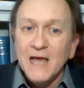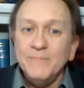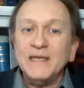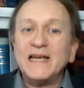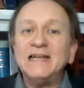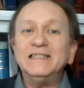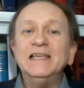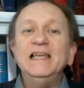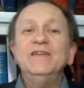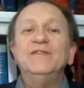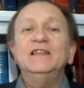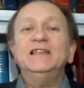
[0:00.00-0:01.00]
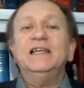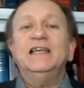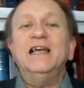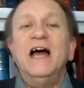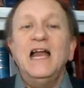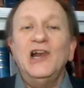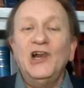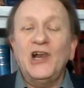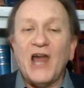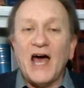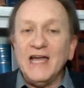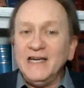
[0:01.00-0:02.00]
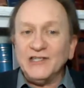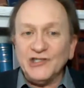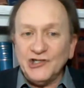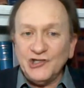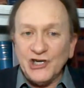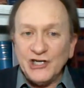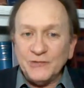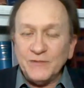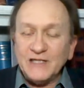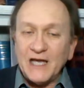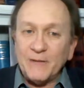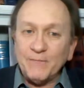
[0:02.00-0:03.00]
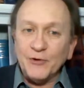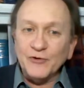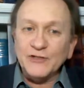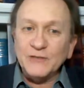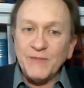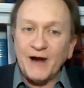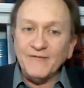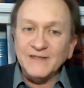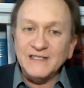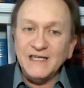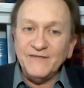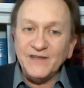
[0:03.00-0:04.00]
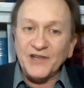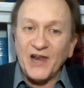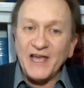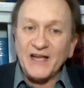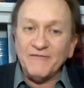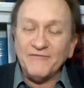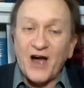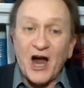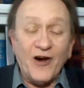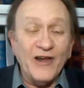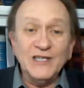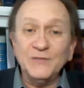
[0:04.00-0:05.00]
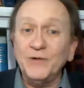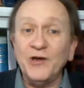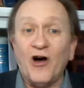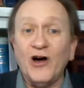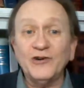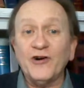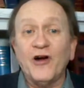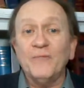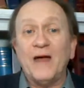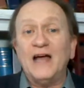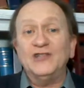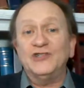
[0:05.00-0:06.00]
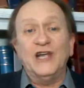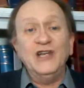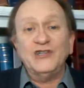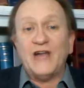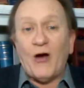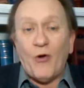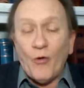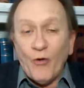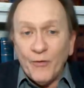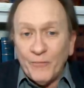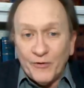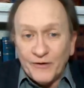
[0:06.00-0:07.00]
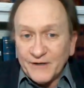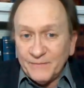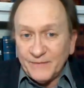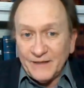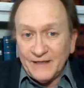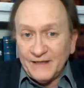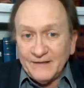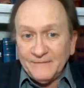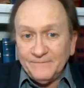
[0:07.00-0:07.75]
Because even the lightest judgment that a person might receive in the lake of fire is beyond our imagination how horrible it can be.